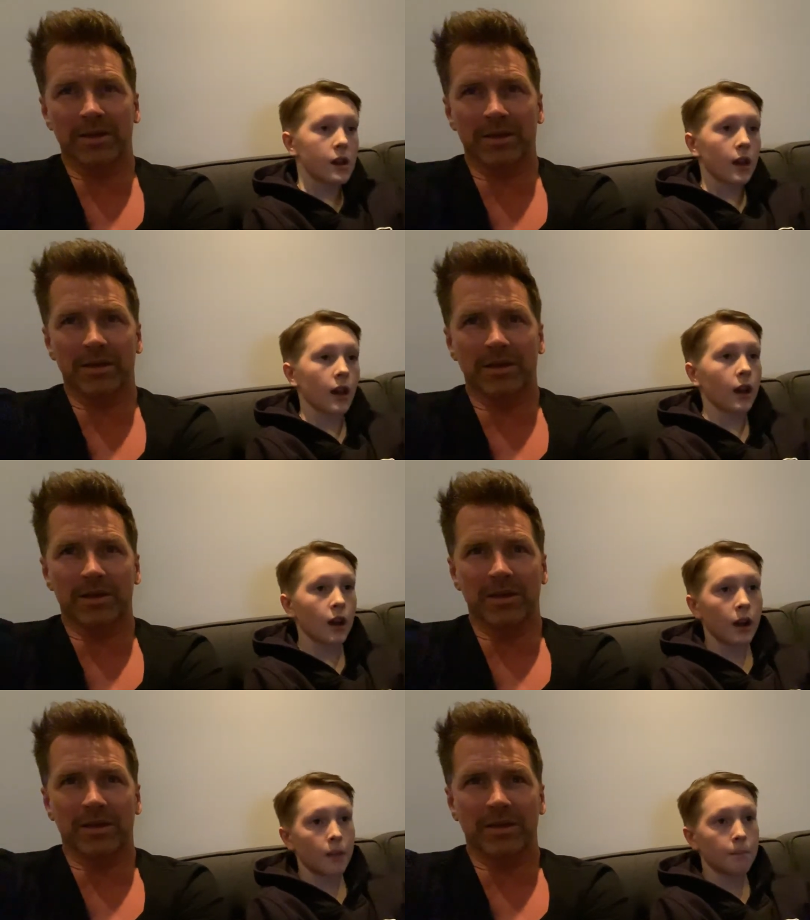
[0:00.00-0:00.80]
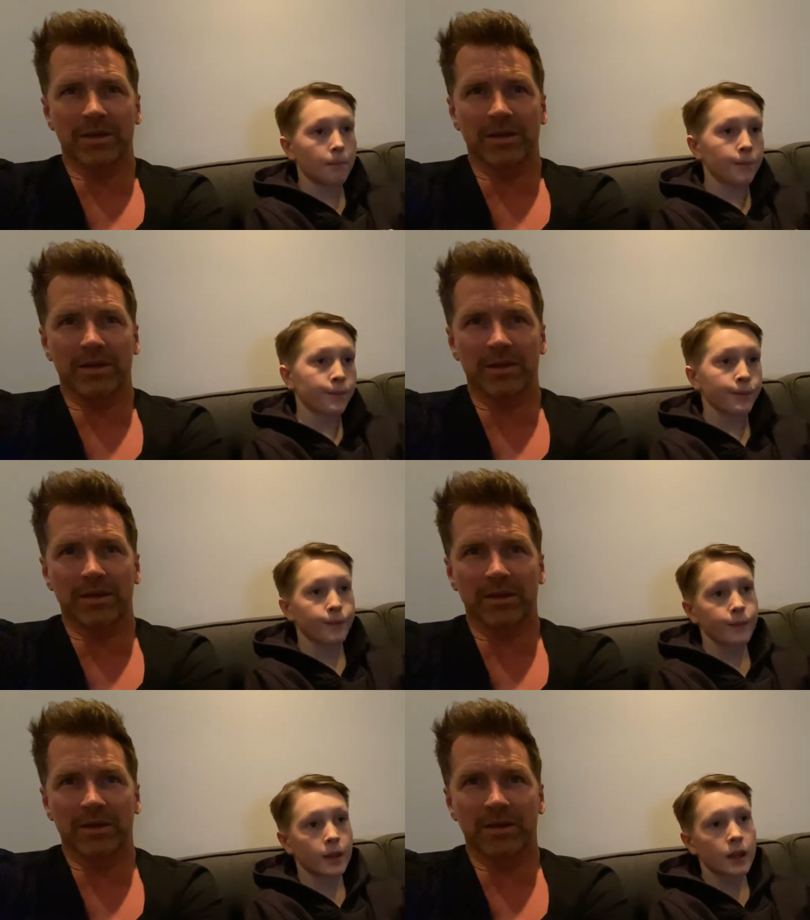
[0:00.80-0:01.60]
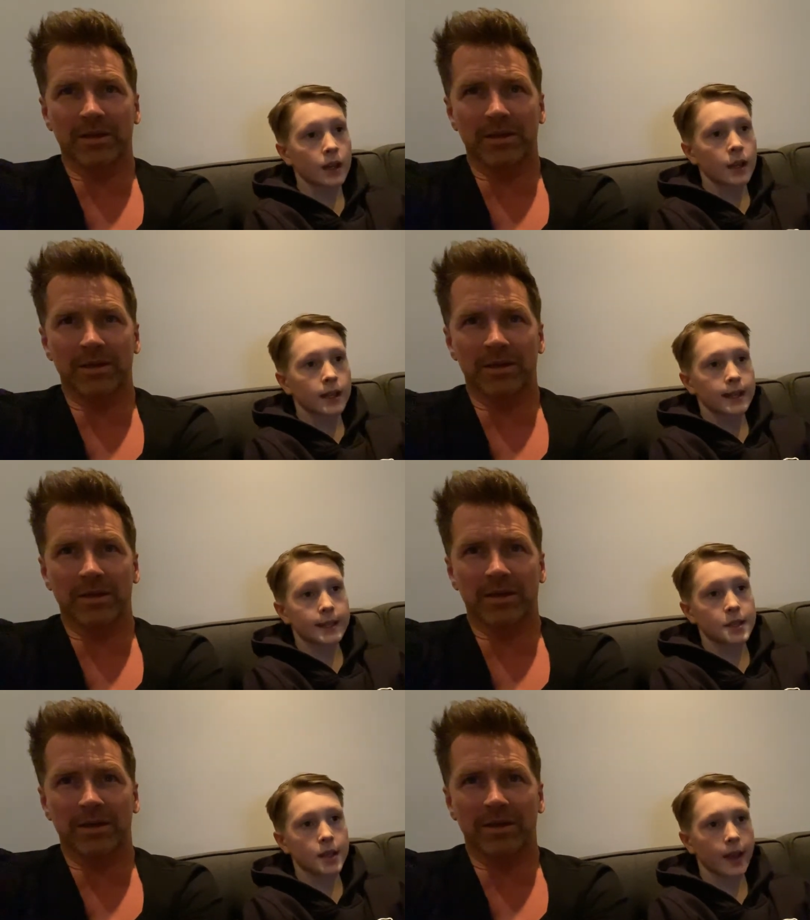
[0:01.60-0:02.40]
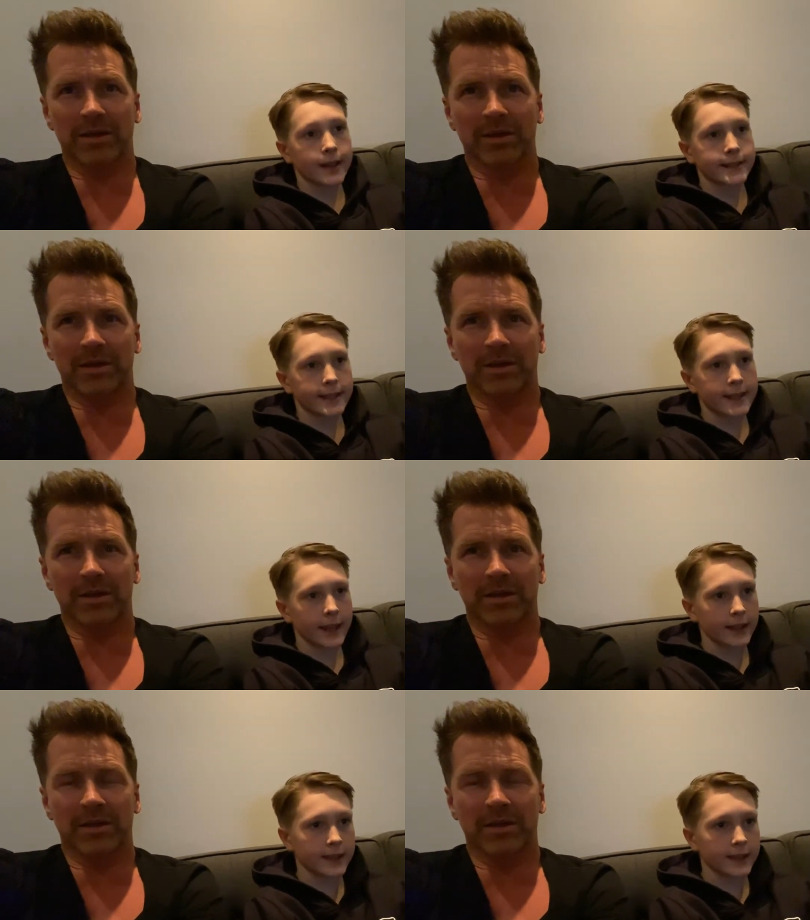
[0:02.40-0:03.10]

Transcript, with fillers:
Speaker 1: Um, decided to take his